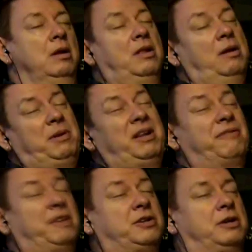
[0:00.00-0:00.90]
There'll be
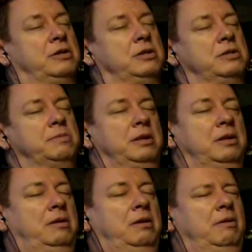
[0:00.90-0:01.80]
different churches, but
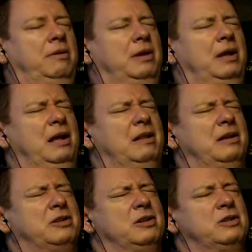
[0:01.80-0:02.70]
no, the Catholic
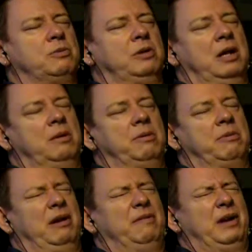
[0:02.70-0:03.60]
Church will not be
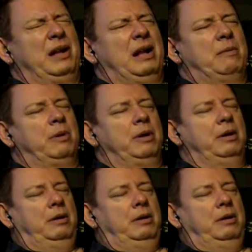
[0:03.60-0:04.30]
relevant at that point.